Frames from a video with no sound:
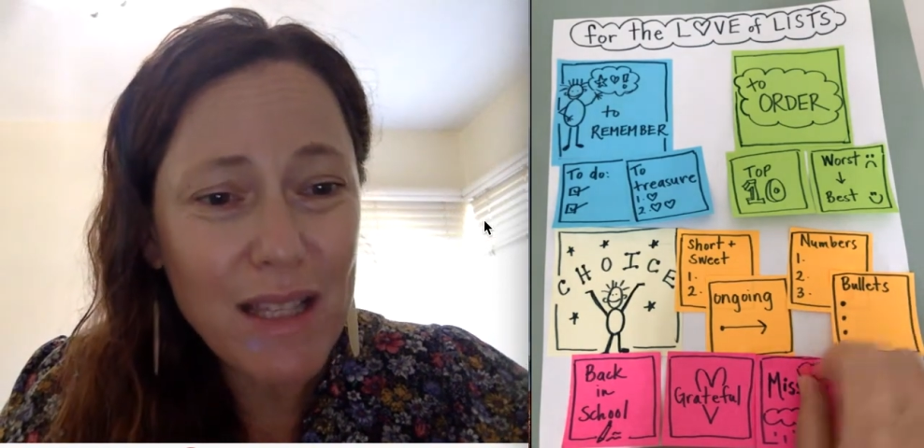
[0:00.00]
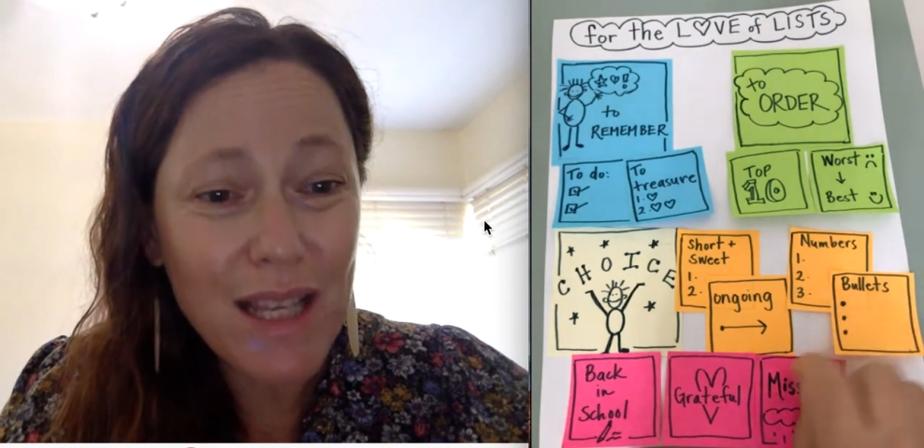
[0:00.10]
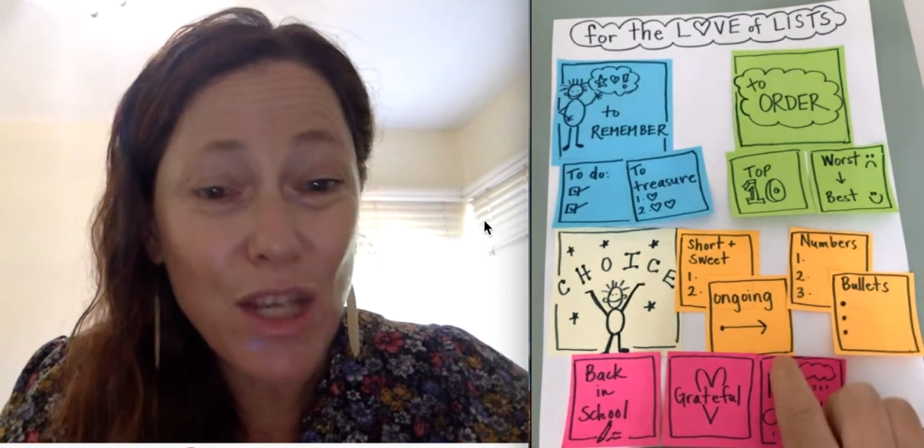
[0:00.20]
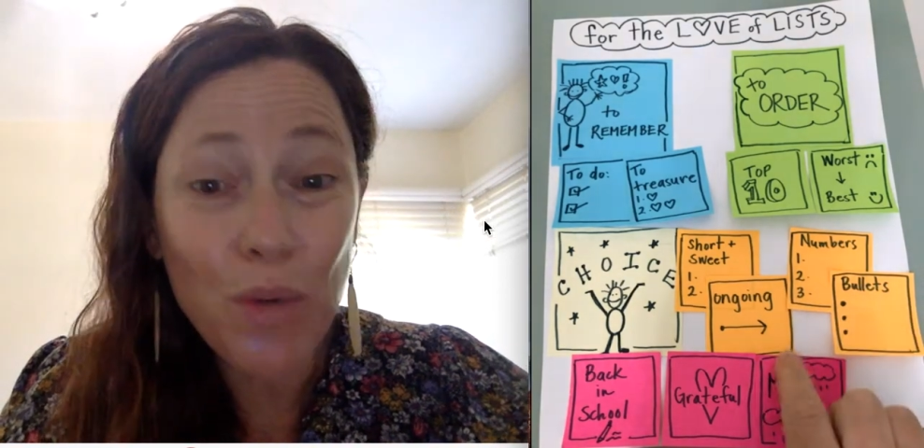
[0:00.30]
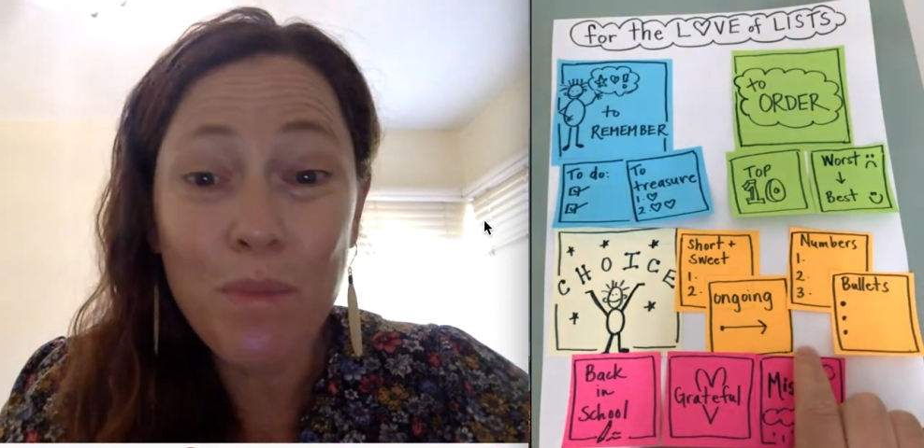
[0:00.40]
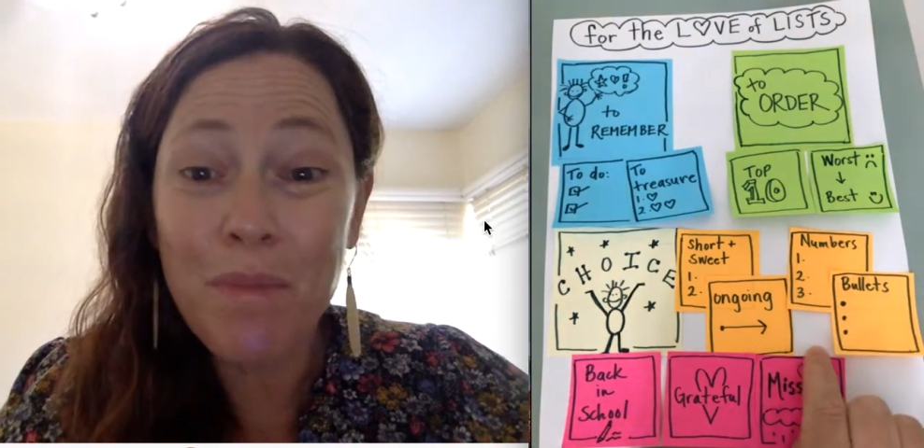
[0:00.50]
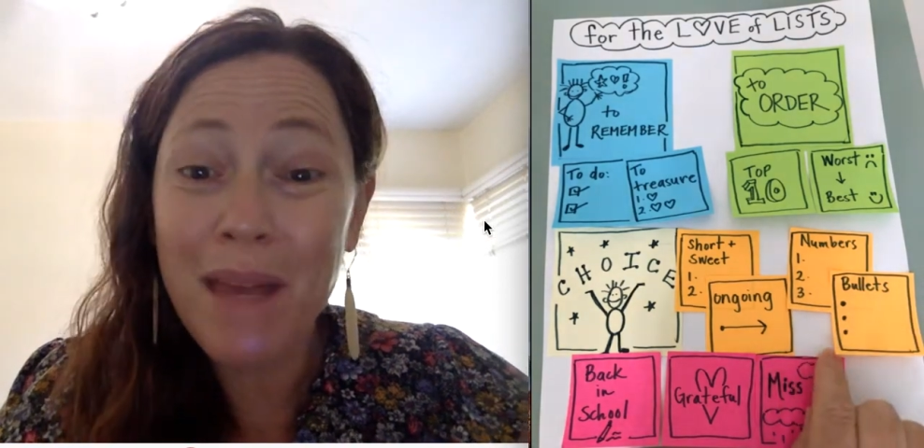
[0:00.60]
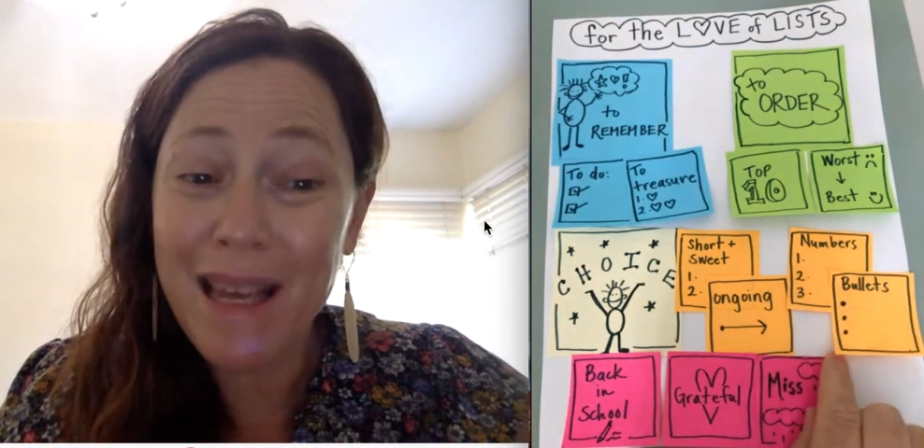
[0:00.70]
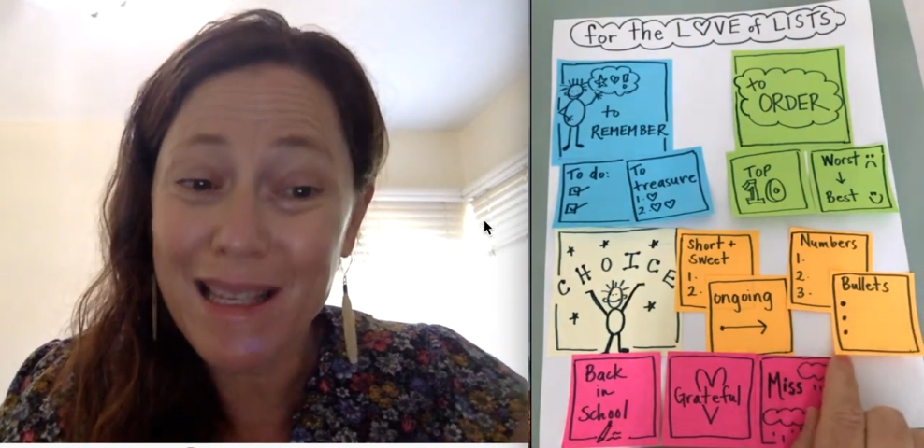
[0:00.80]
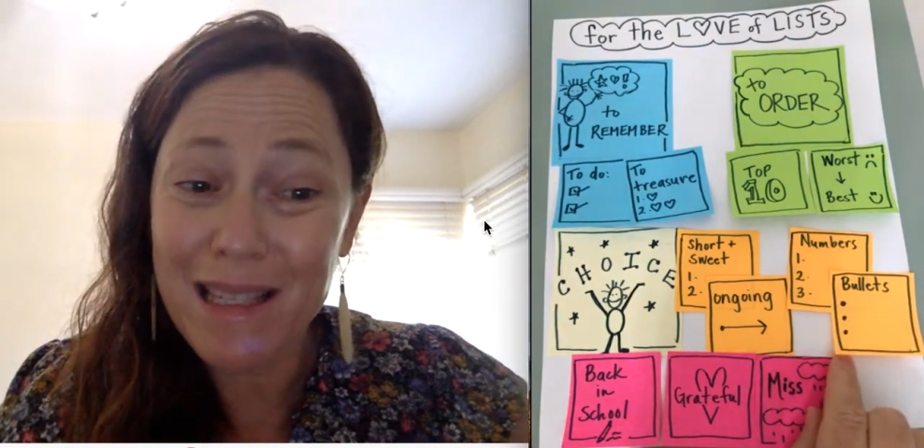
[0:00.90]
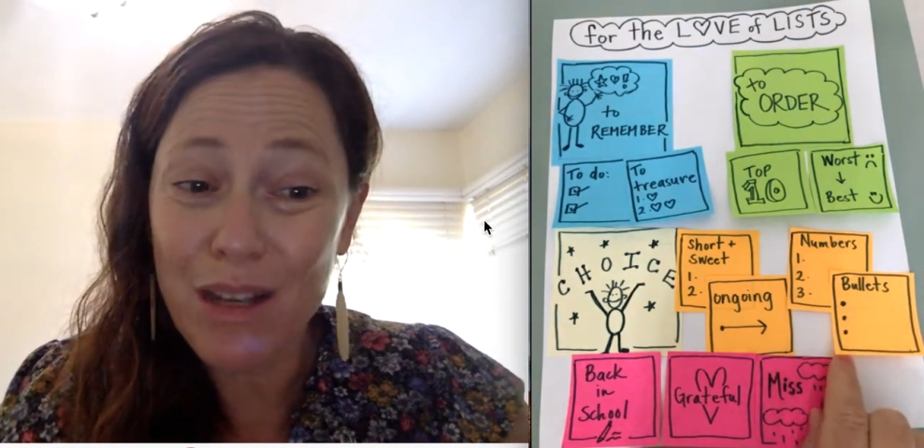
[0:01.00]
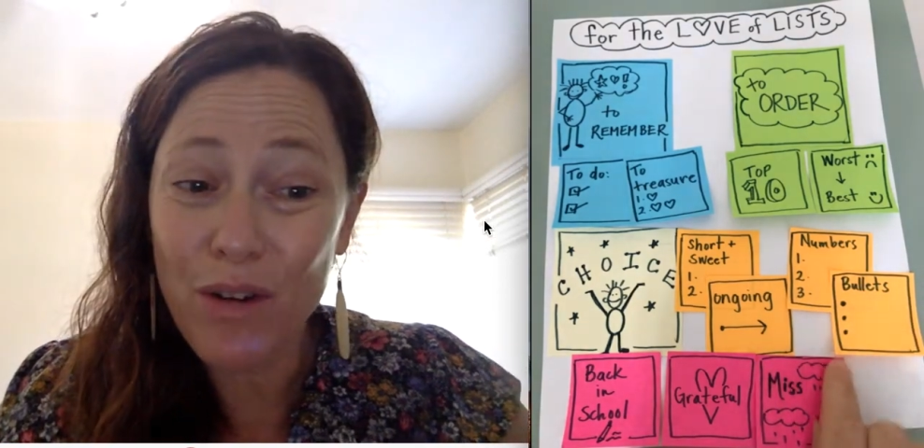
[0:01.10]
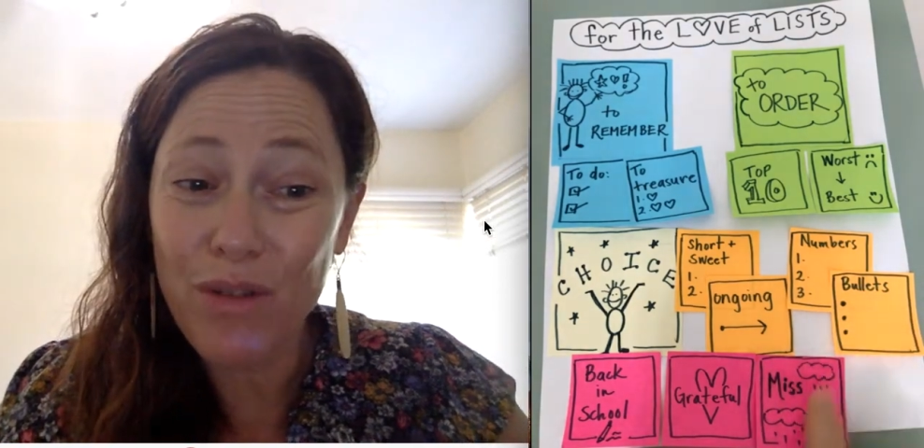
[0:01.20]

that you miss or,